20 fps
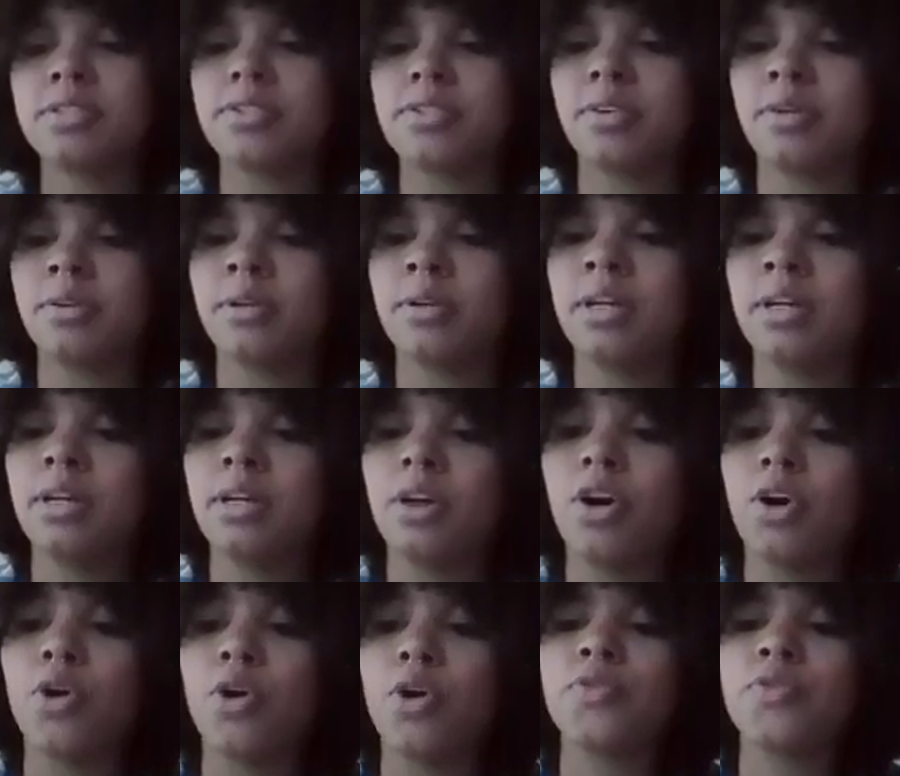so
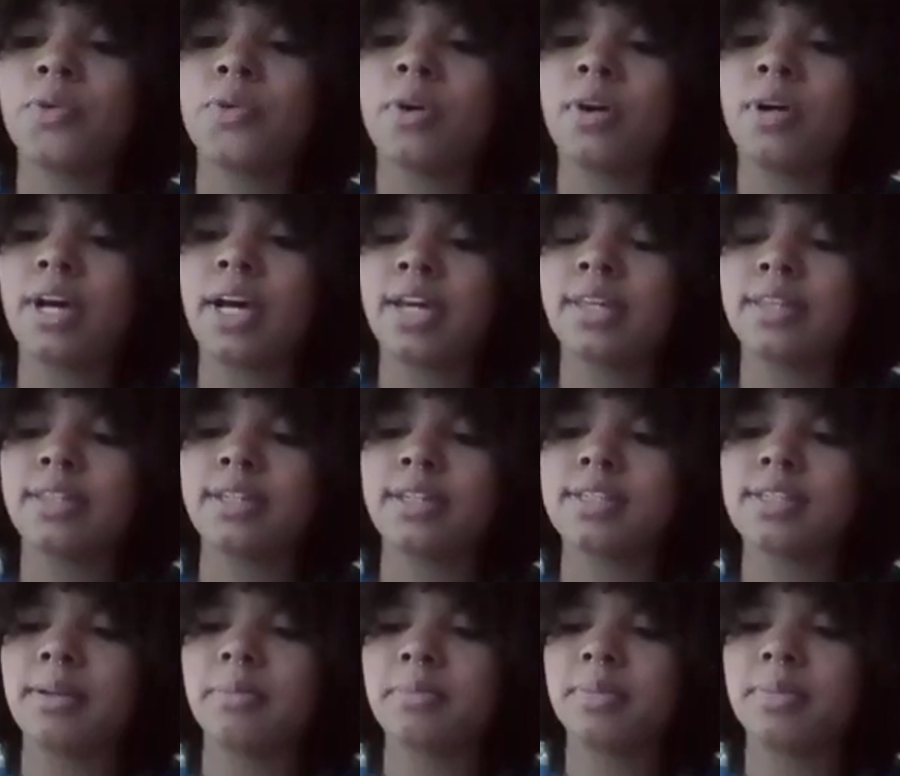overall, I think
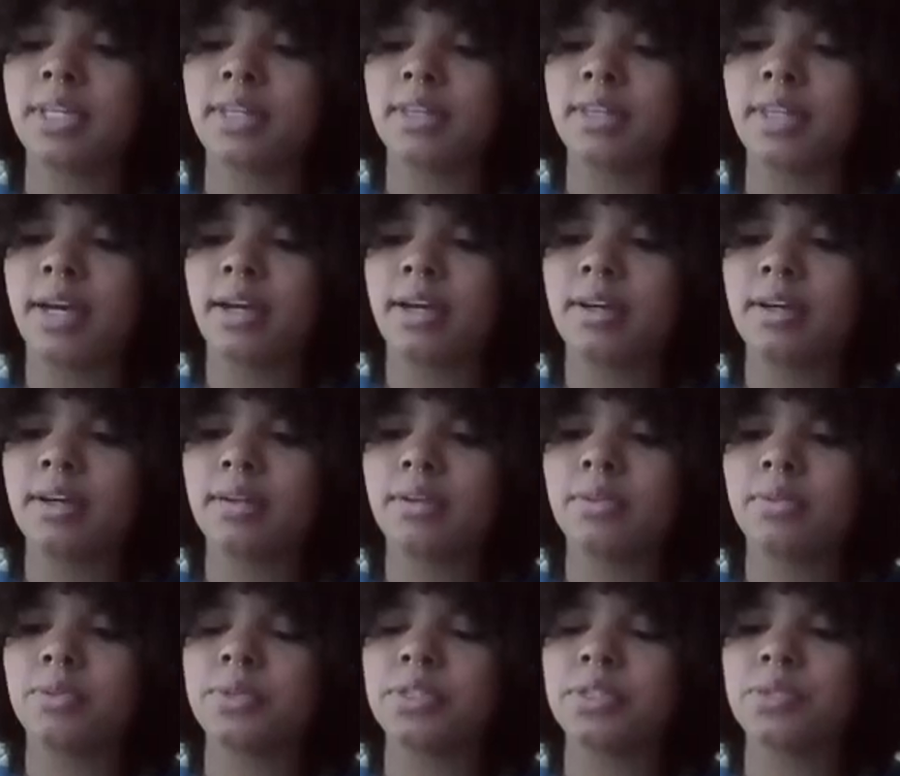something that
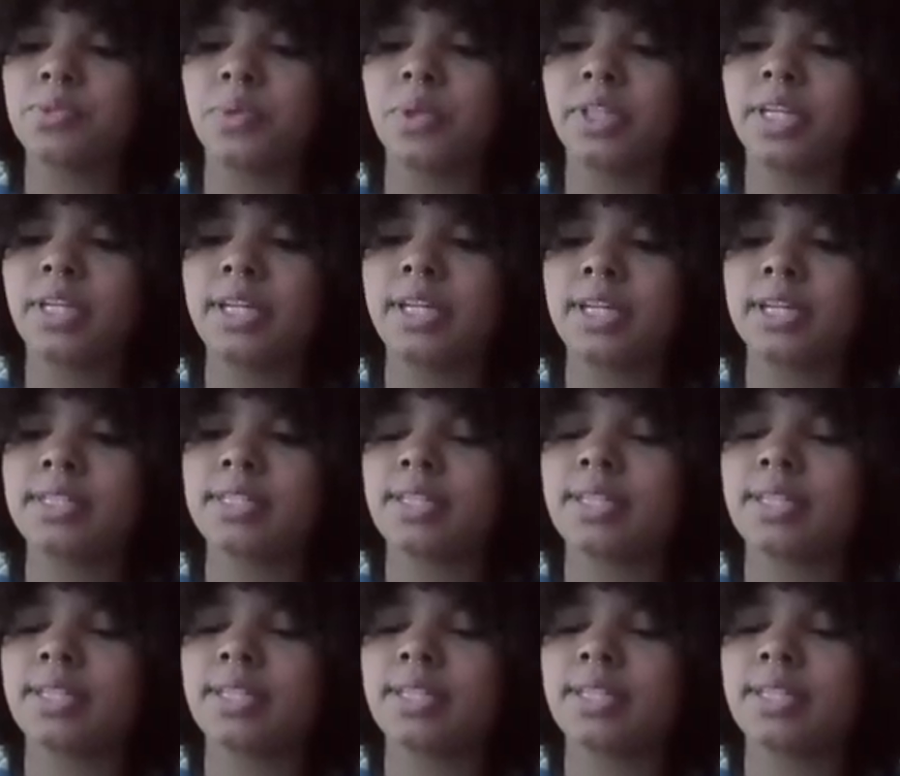was really nice,